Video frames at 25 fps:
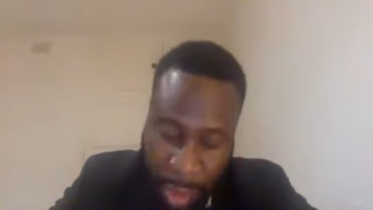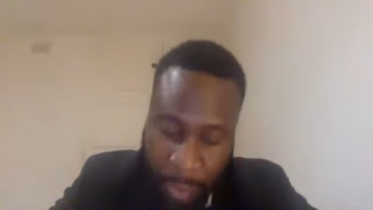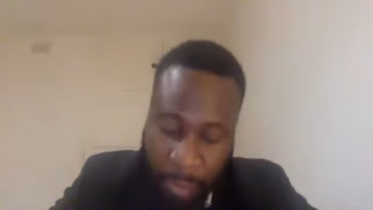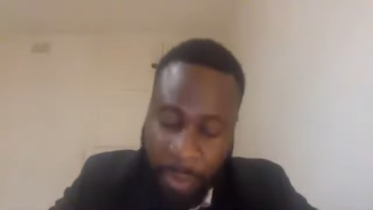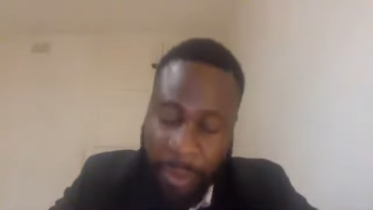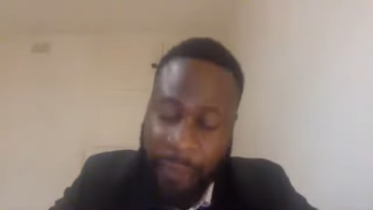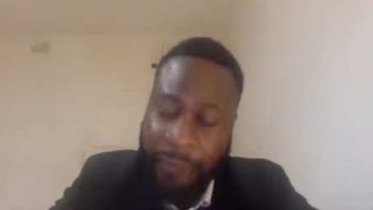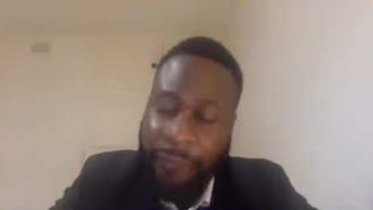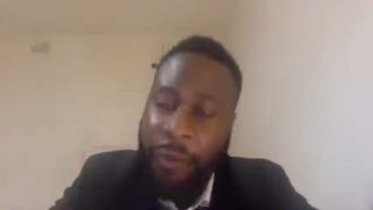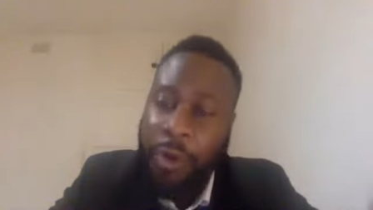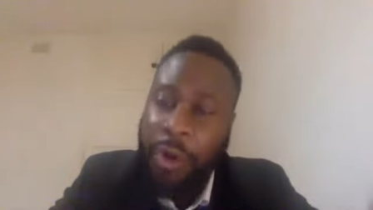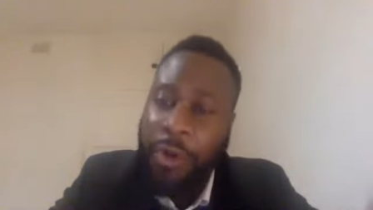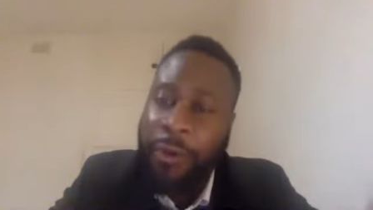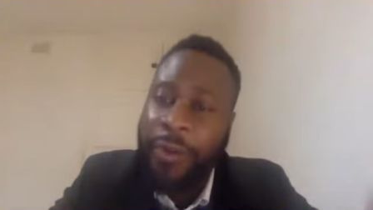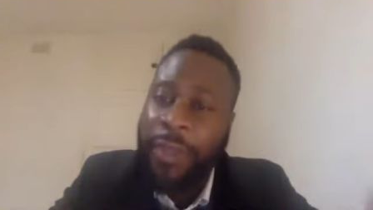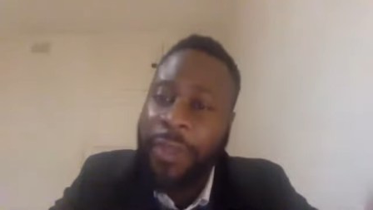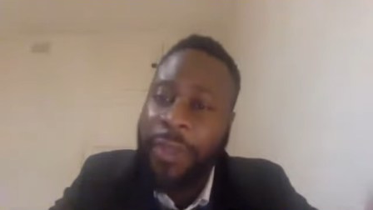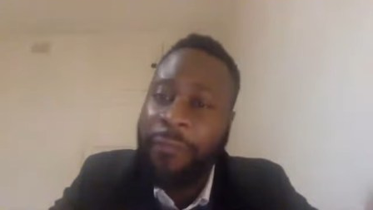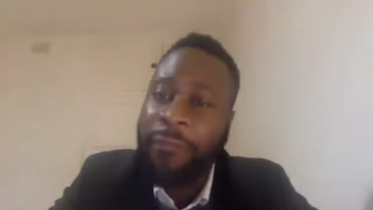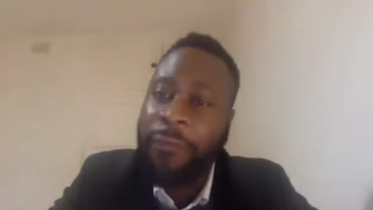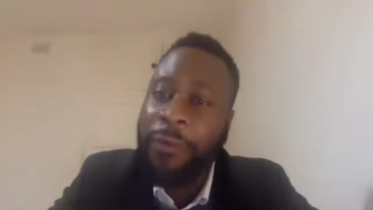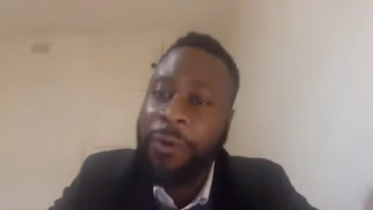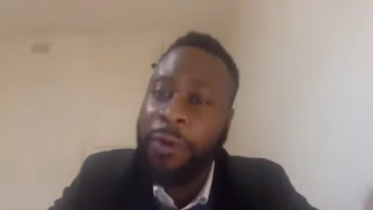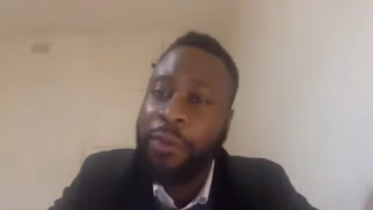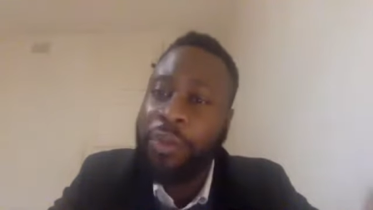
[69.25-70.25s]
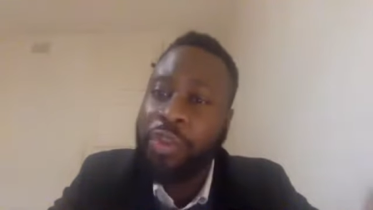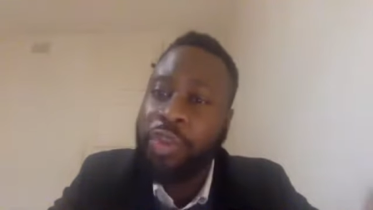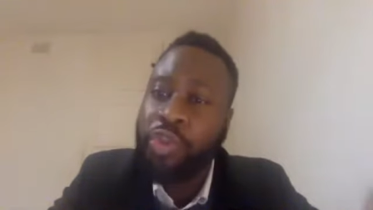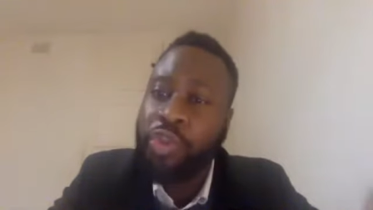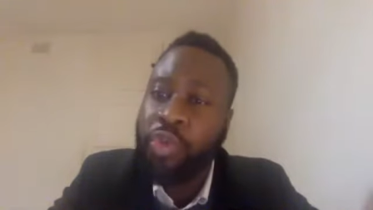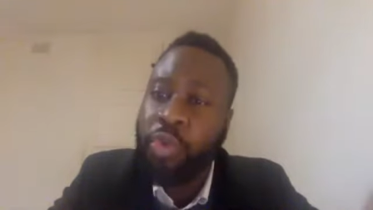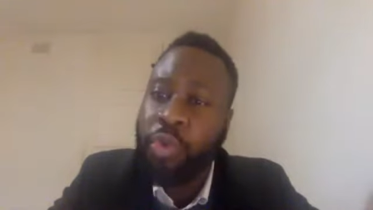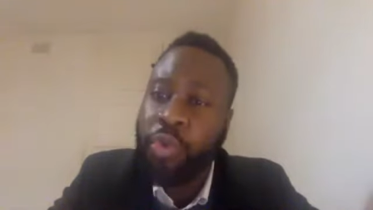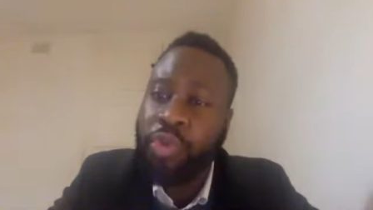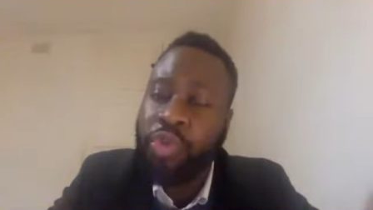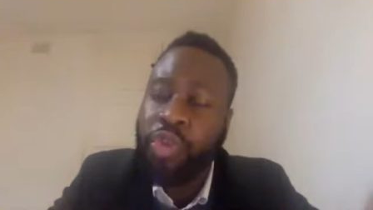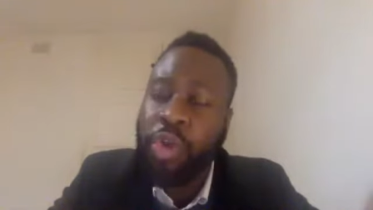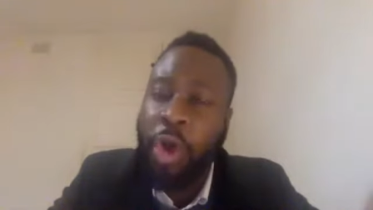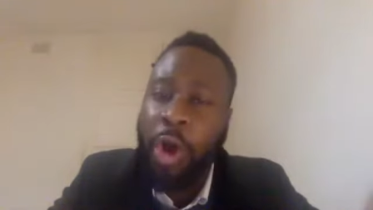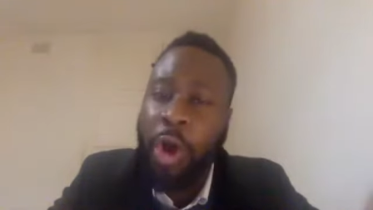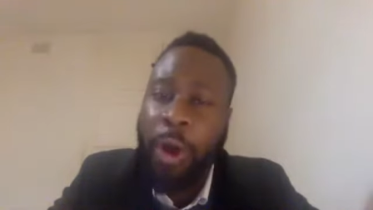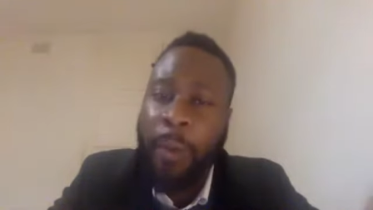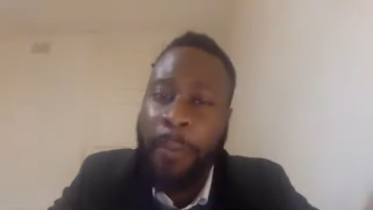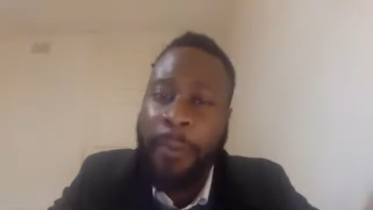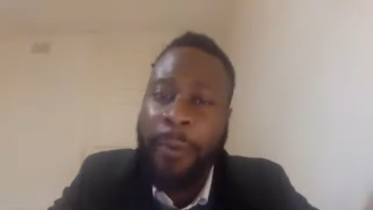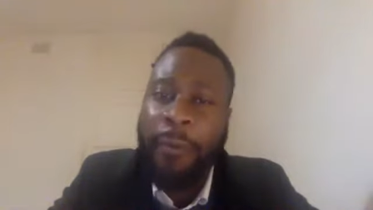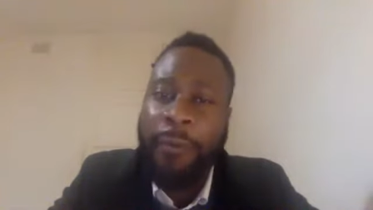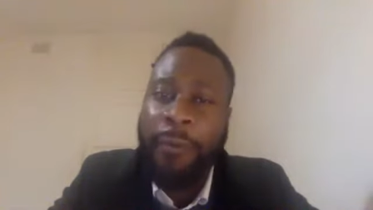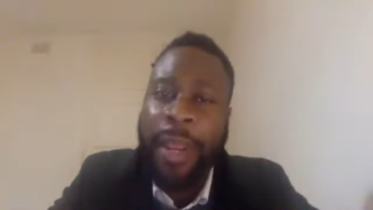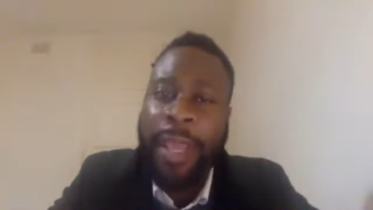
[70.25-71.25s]
But for, for Saul to
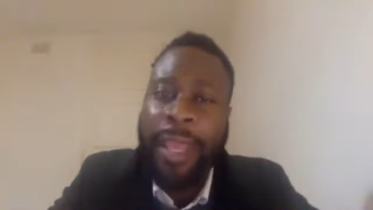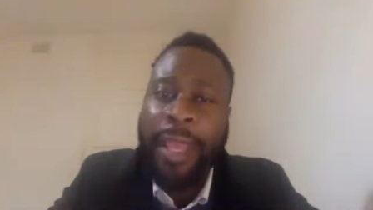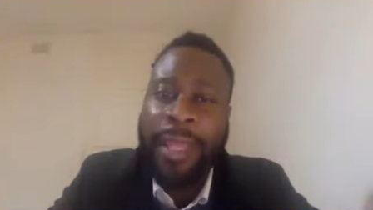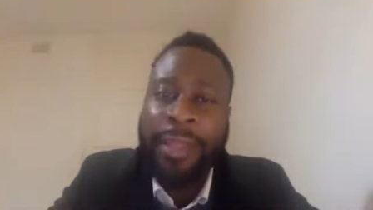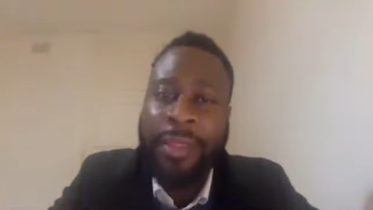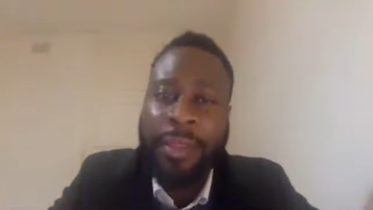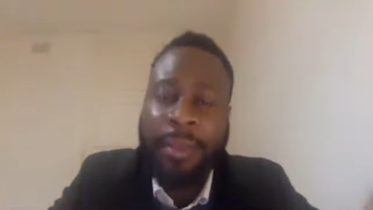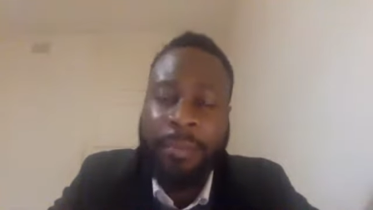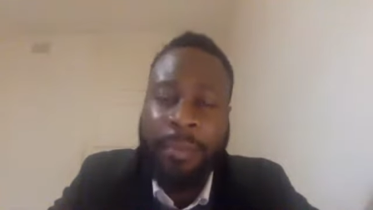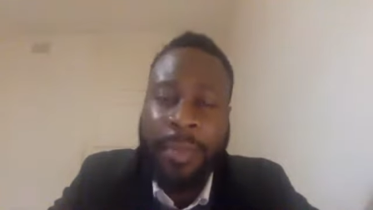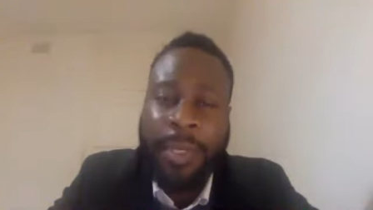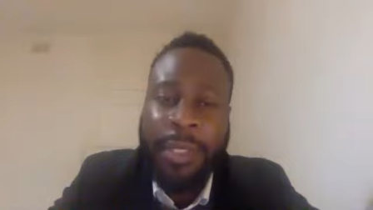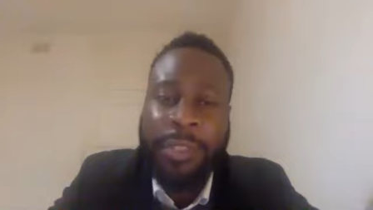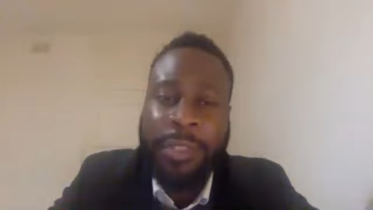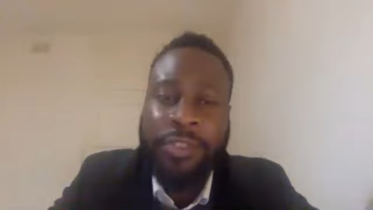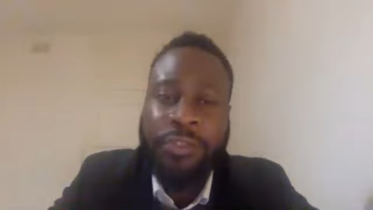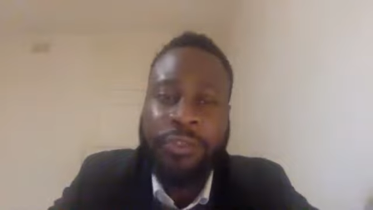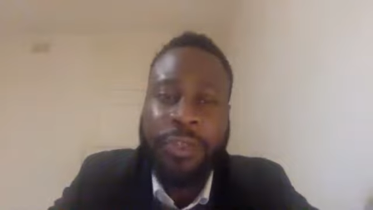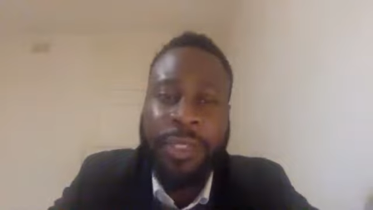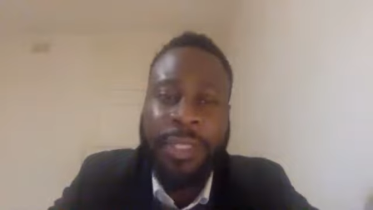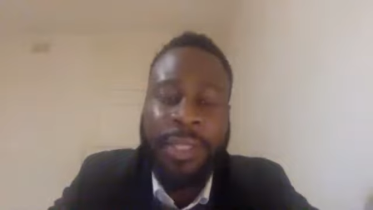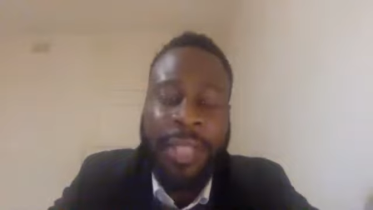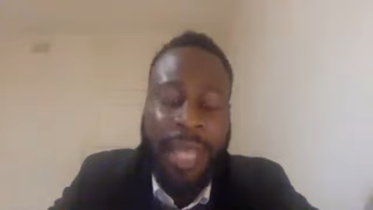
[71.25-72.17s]
operate in the ministry